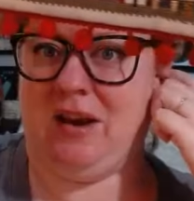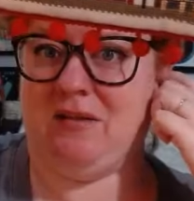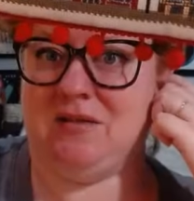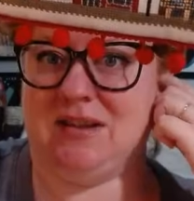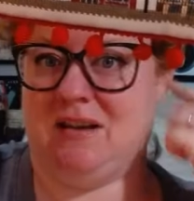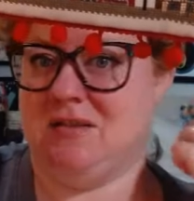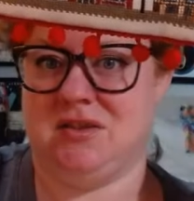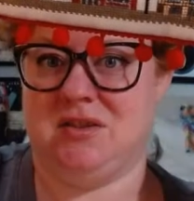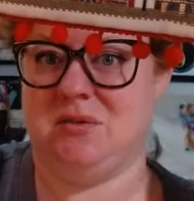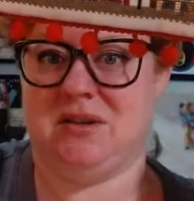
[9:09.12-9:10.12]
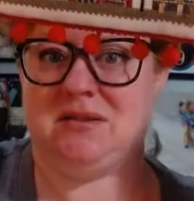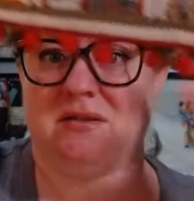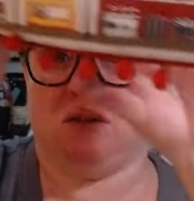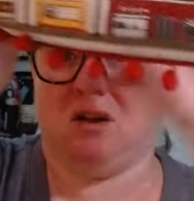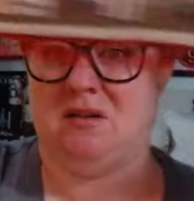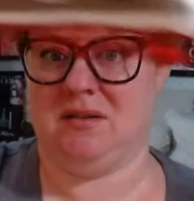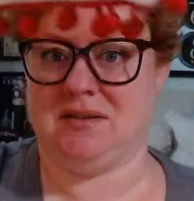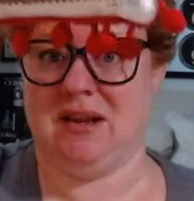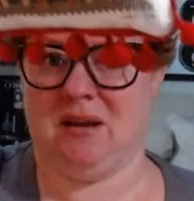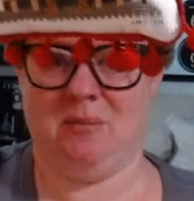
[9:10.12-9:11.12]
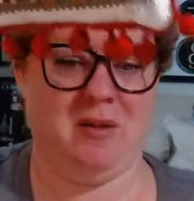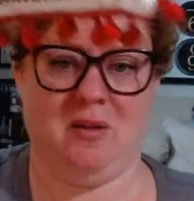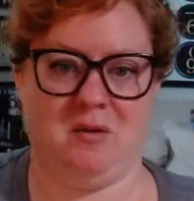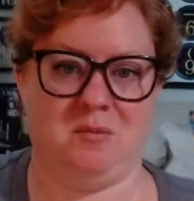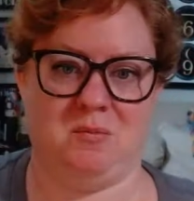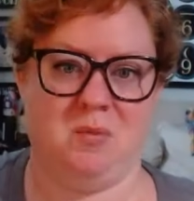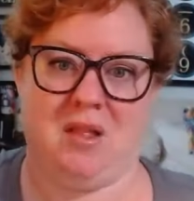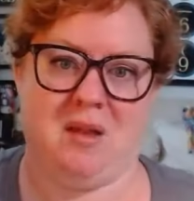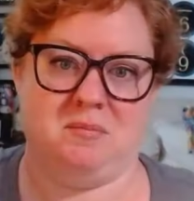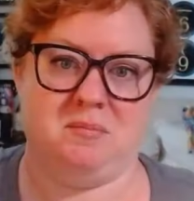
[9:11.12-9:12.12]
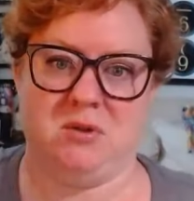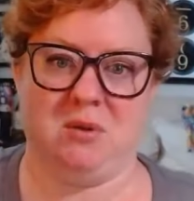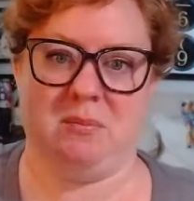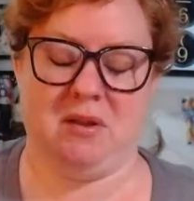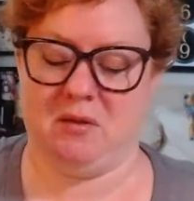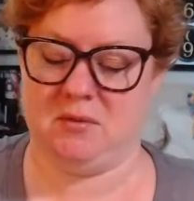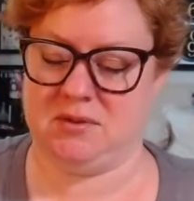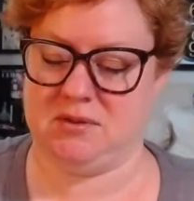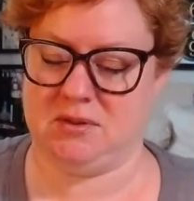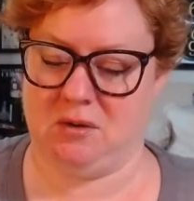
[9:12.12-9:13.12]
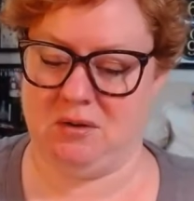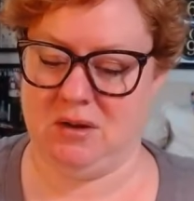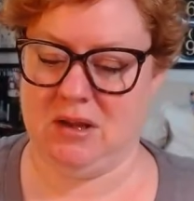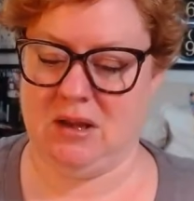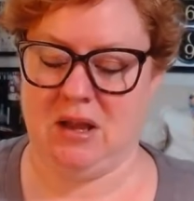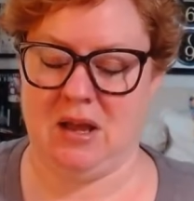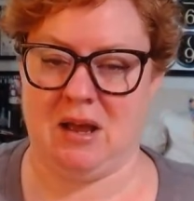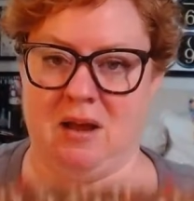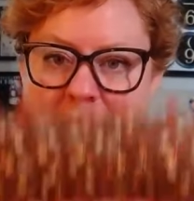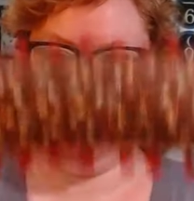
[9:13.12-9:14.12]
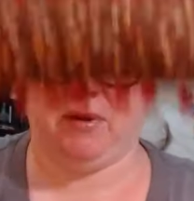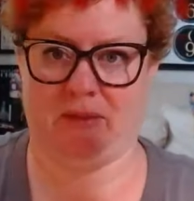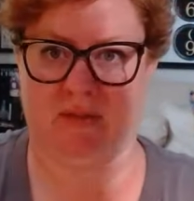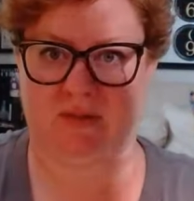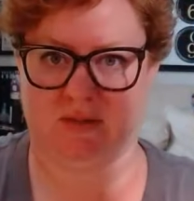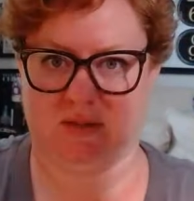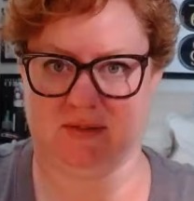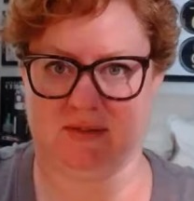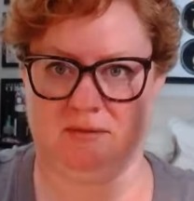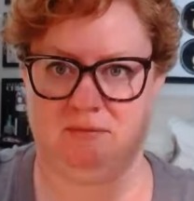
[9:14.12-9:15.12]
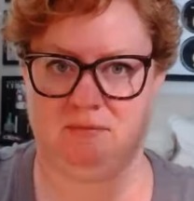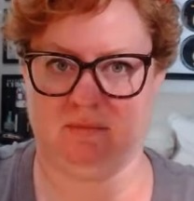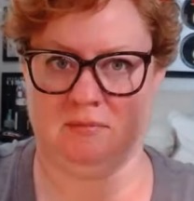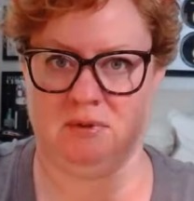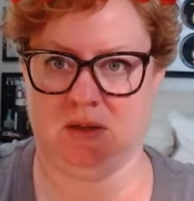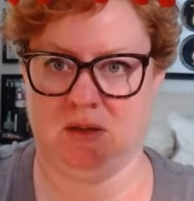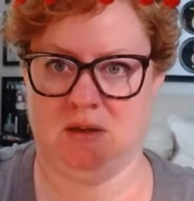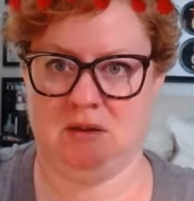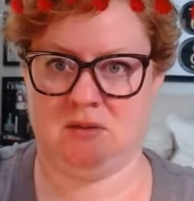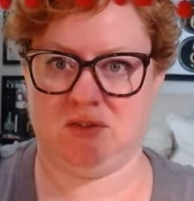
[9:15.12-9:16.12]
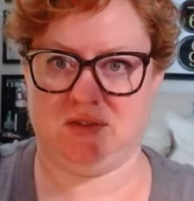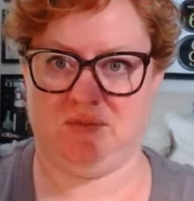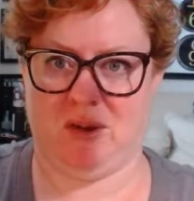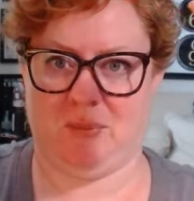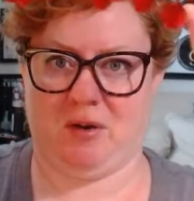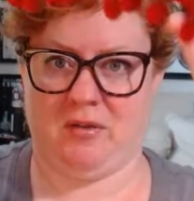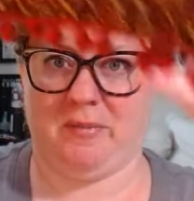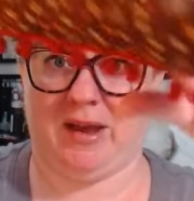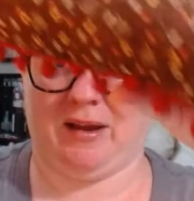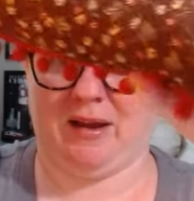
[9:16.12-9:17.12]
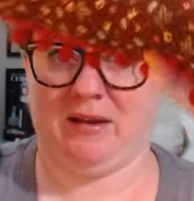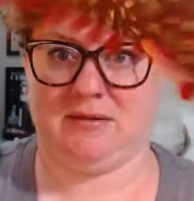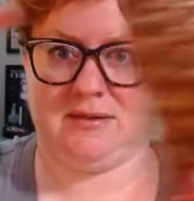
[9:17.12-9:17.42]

then I was like, I'll just do it as a long, skinny pillow while I'm doing pillows. So, and then this is just some fabric on the back I had